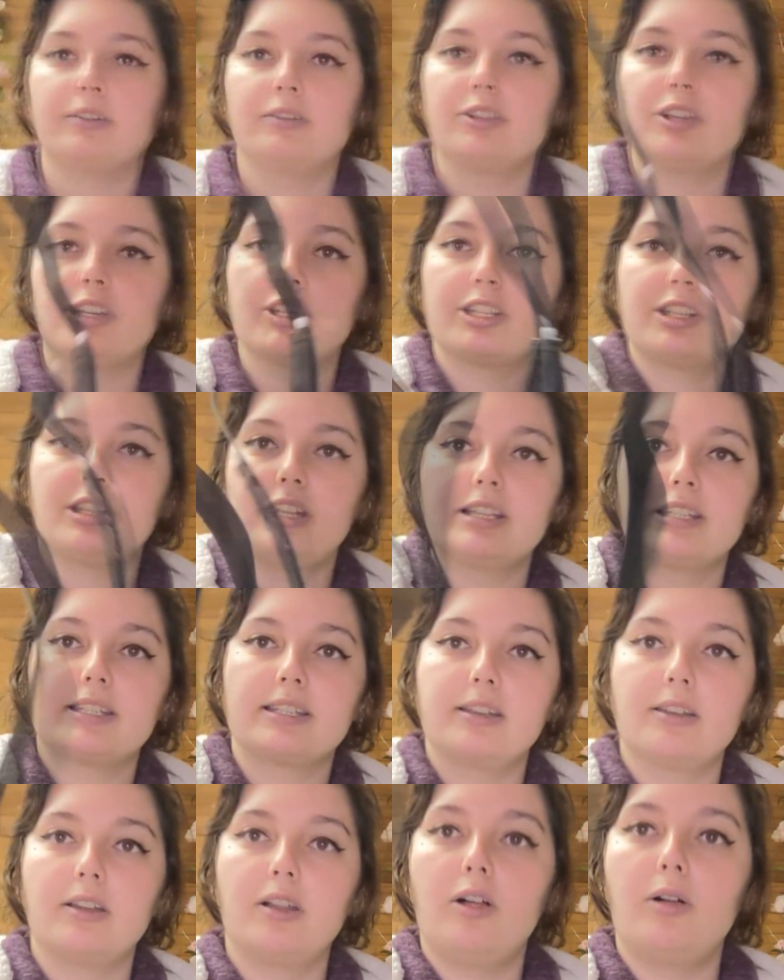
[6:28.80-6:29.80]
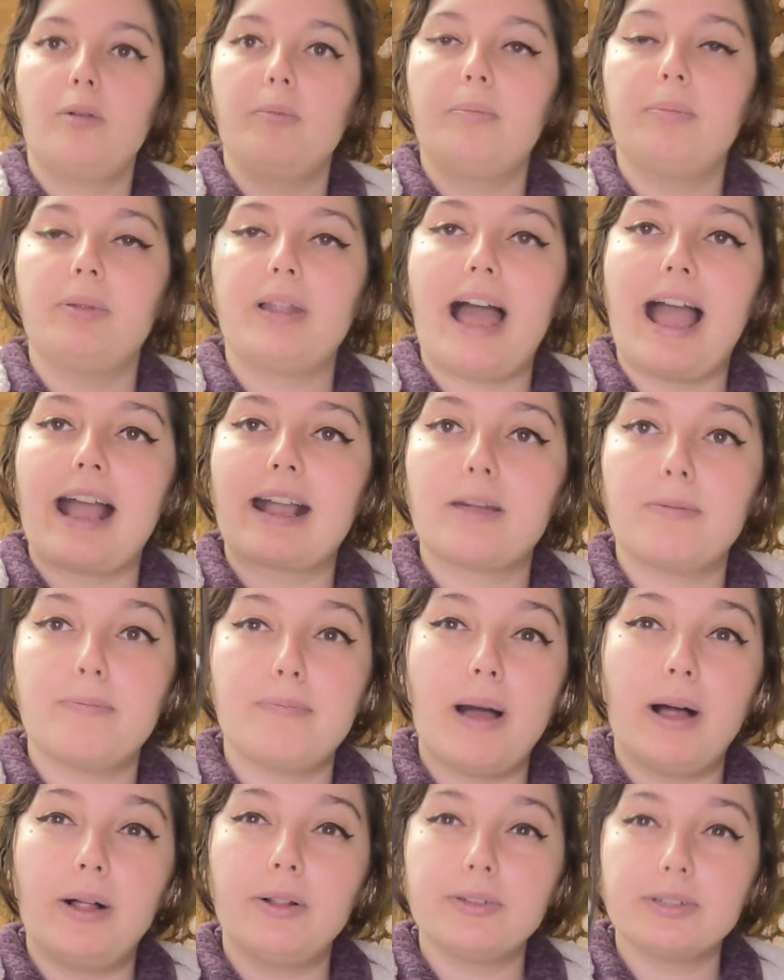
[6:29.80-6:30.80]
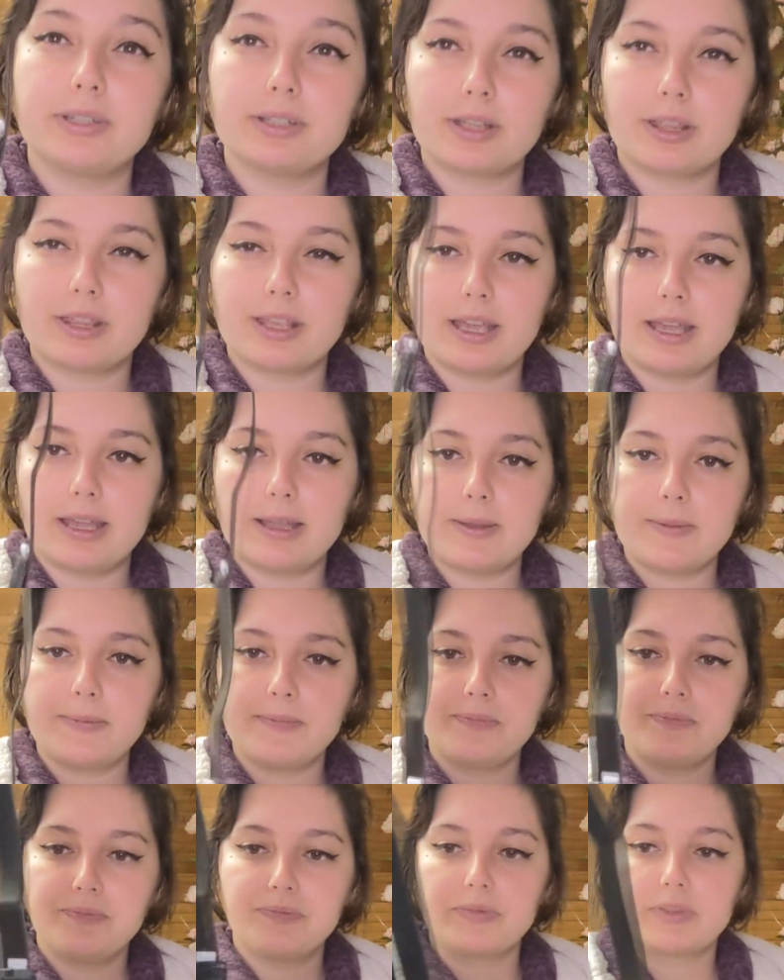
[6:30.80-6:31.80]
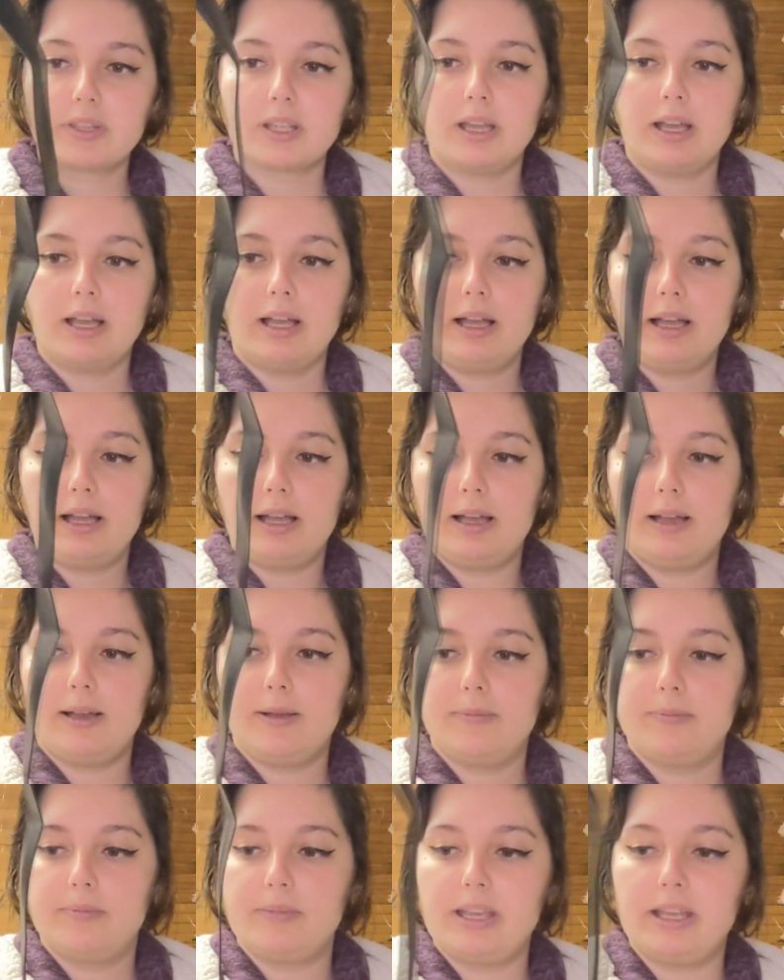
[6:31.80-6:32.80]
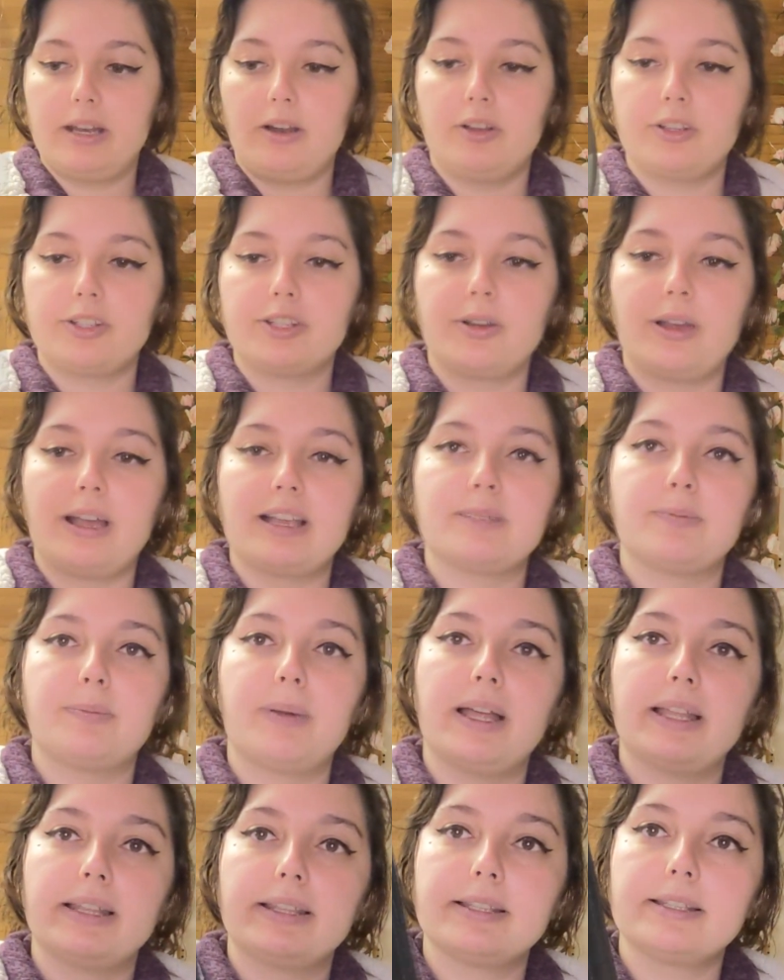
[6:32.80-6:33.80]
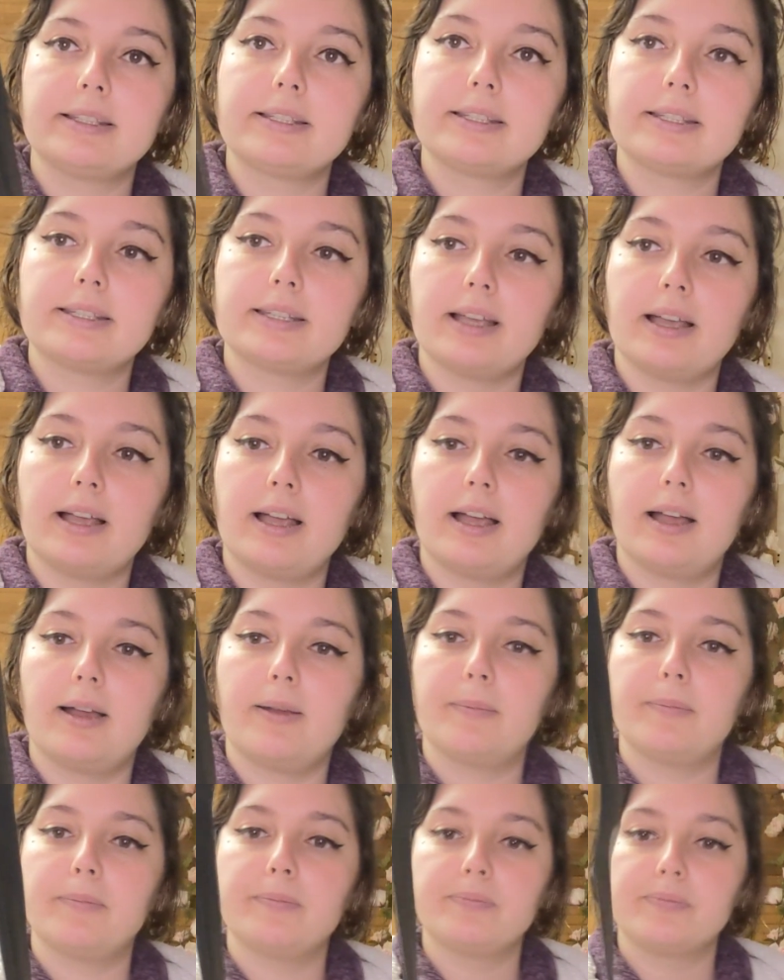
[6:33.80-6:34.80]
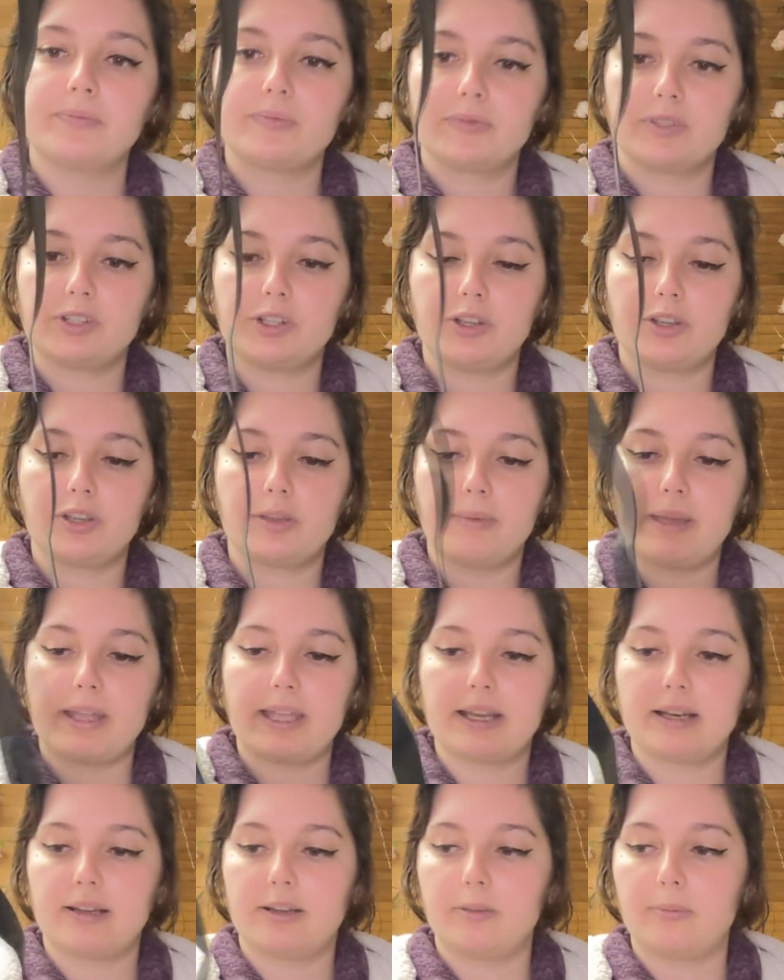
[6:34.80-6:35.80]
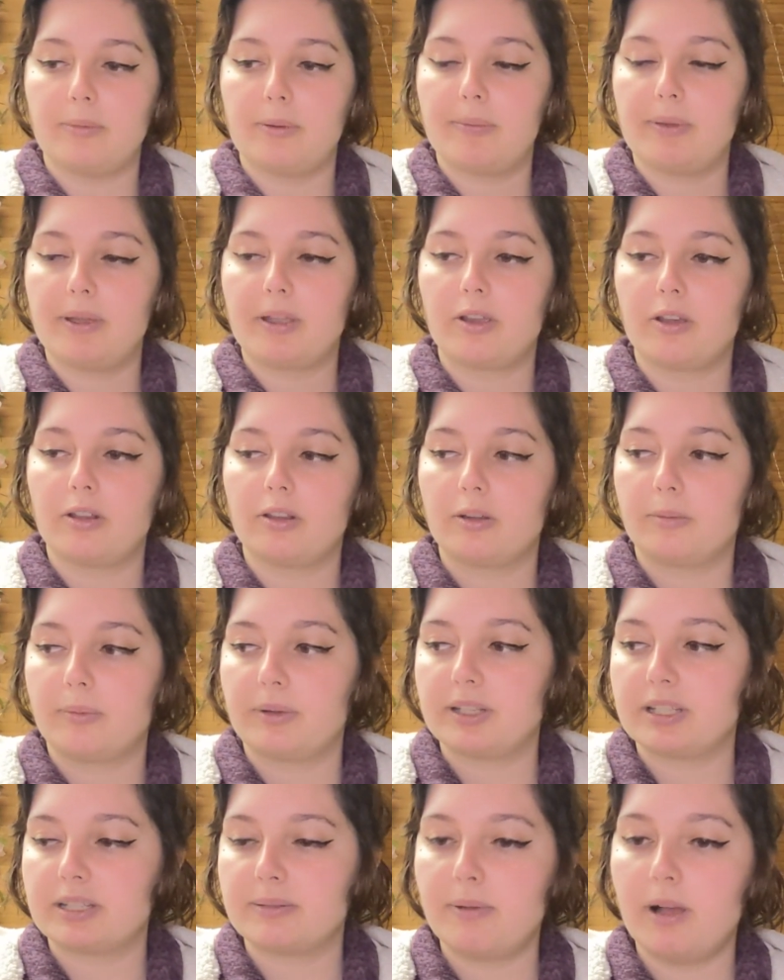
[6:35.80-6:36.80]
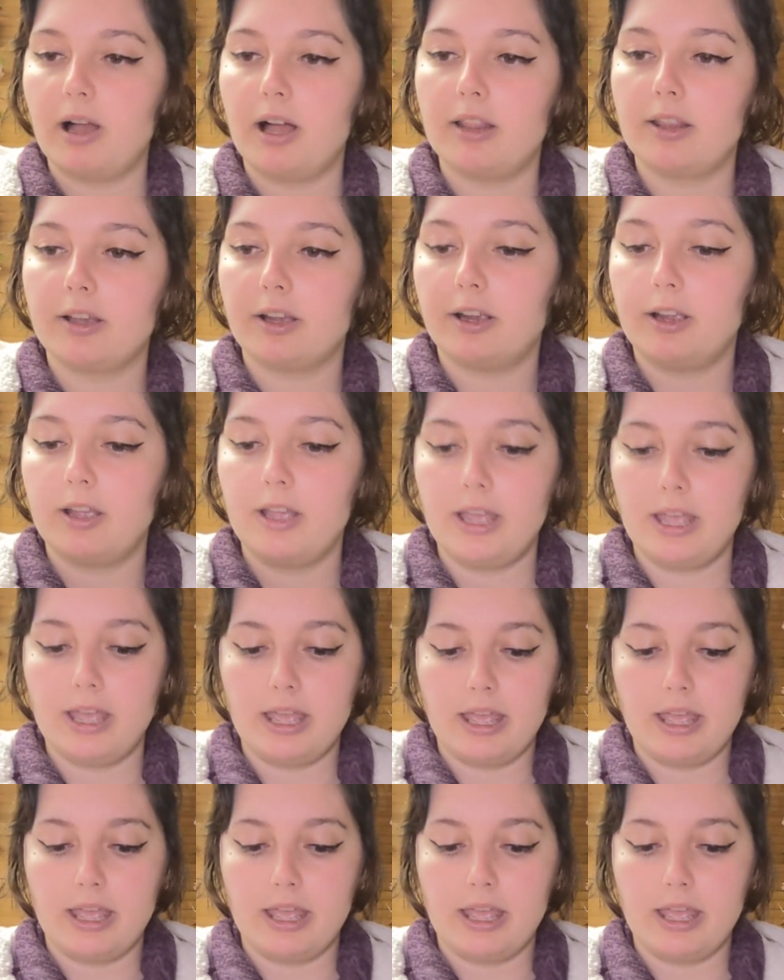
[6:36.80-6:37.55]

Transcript: just this little black belt thing. It also has buttons, so you can make it a little bit bigger, a little bit smaller.